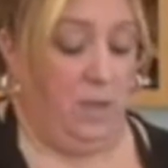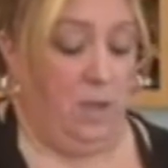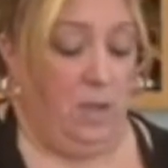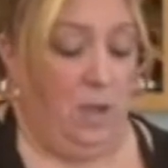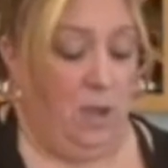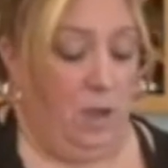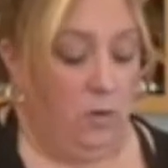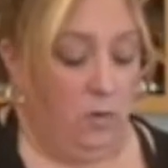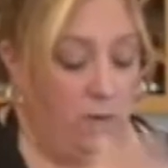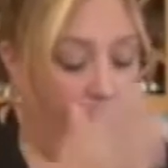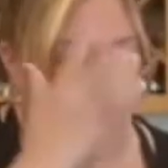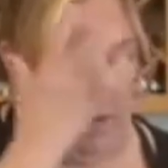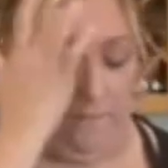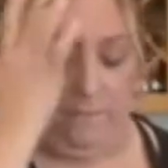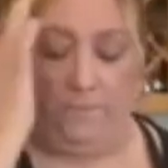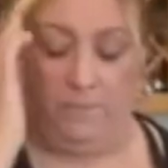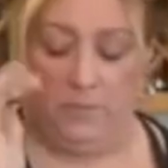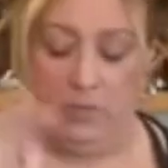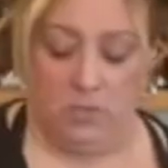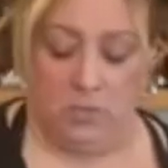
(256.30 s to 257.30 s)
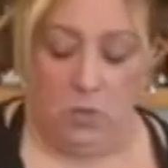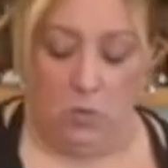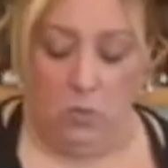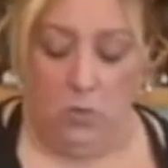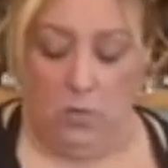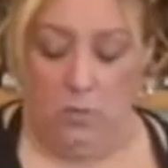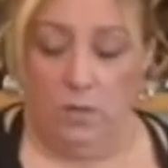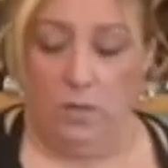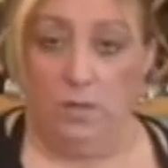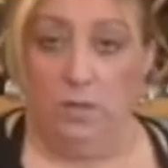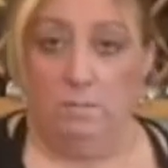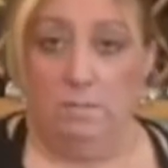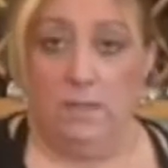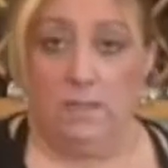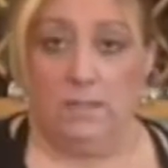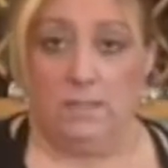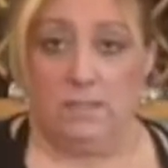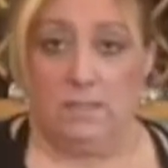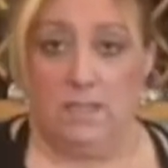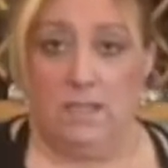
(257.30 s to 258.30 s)
Okay, so what we're gonna
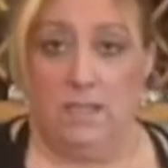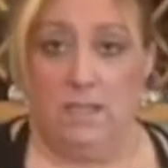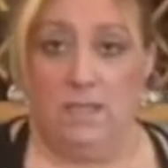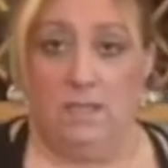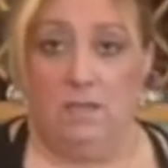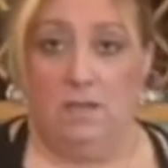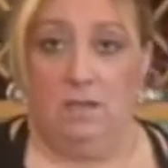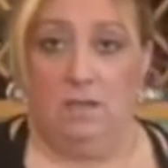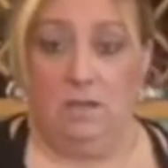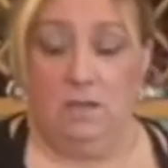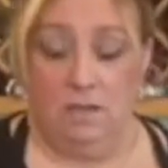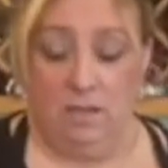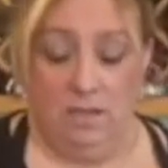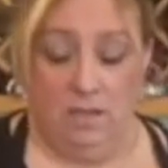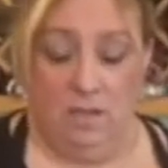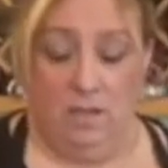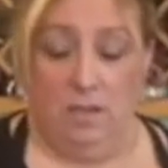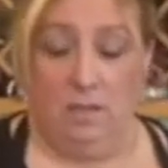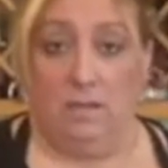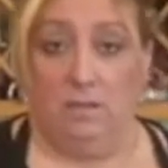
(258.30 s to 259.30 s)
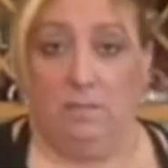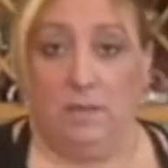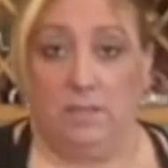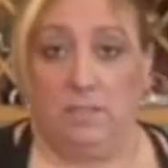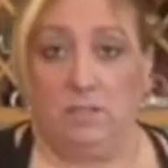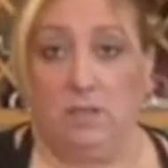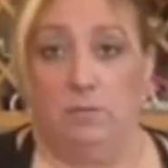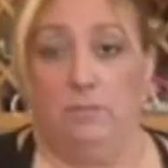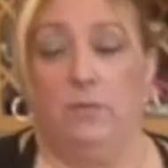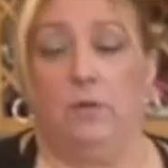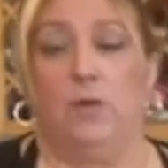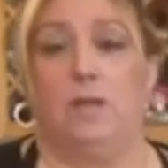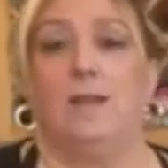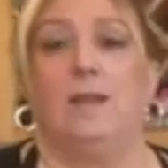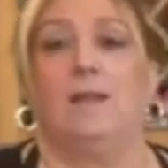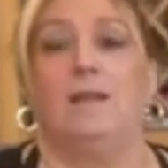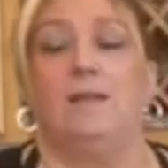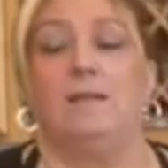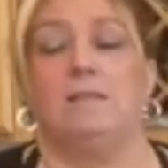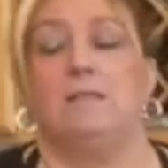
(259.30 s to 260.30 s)
mix in the mascarpone.
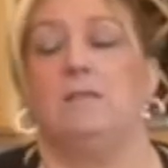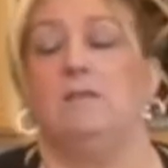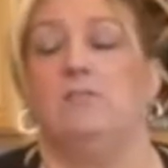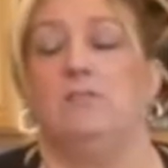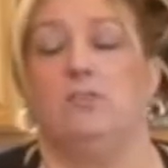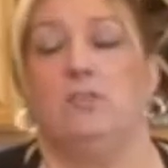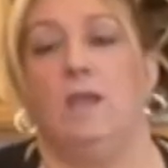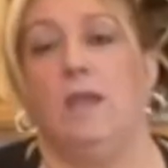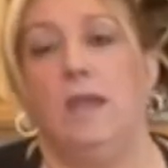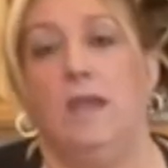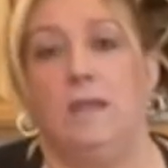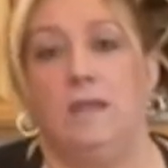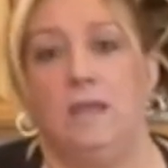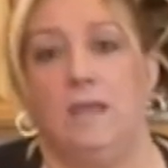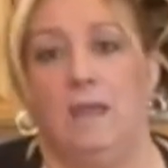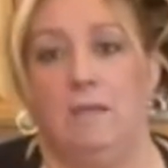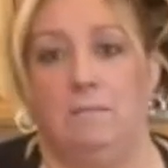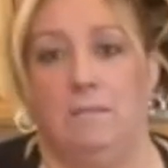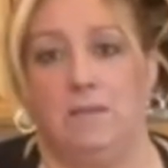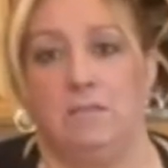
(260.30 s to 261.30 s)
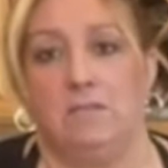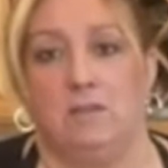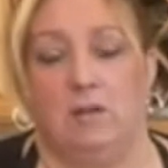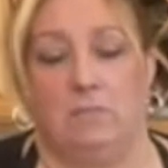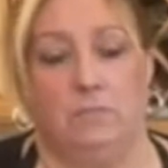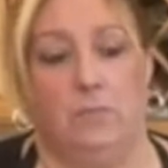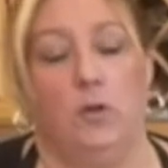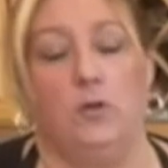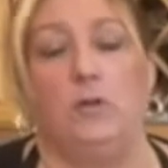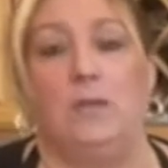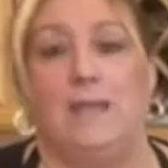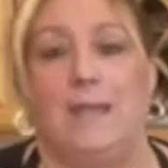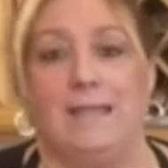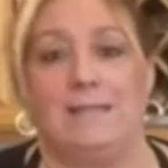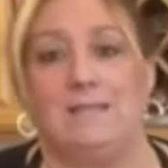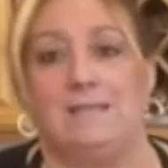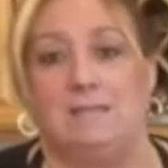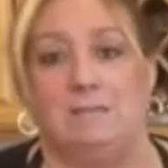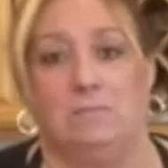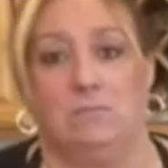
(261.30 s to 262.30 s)
Now listen, if you can't get mascarpone,
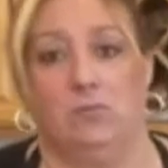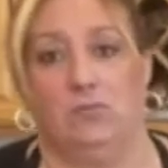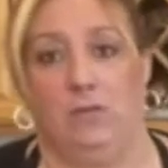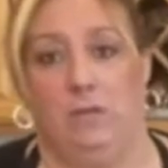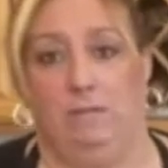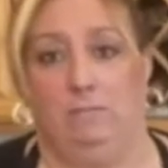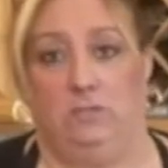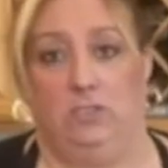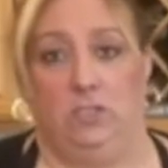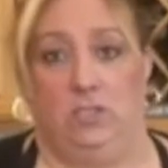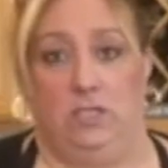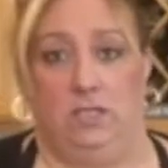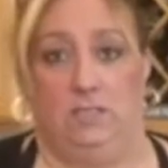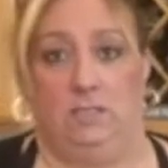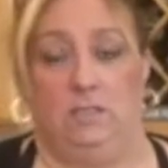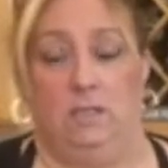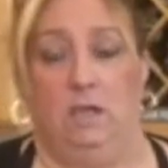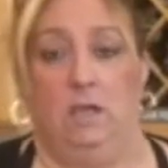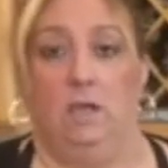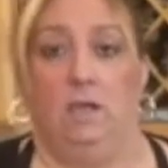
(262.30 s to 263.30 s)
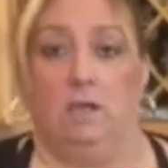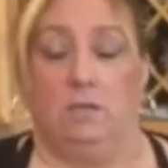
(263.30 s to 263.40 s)
get some cream cheese.